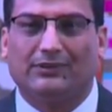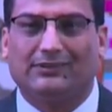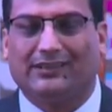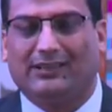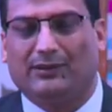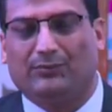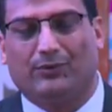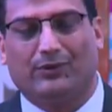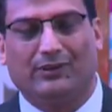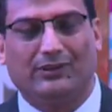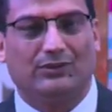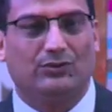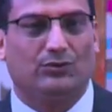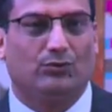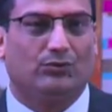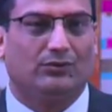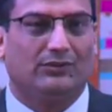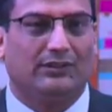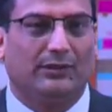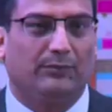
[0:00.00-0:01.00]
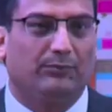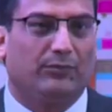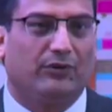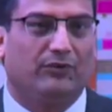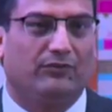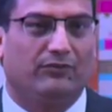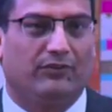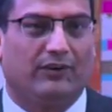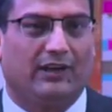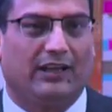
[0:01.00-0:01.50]
3.2,
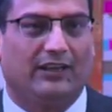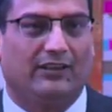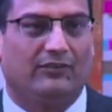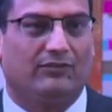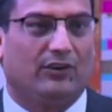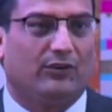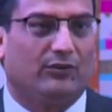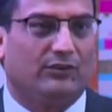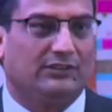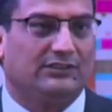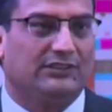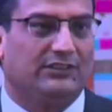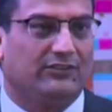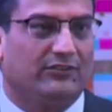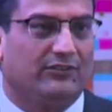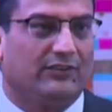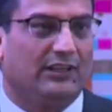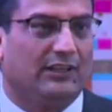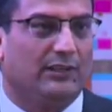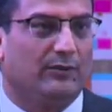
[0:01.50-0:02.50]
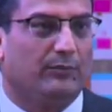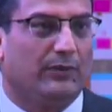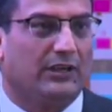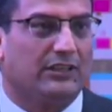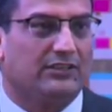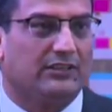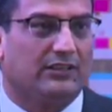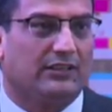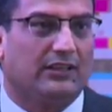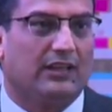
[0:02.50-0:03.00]
3.5, how does it really
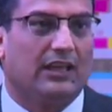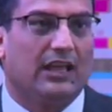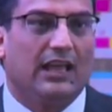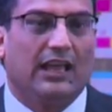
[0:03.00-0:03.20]
matter?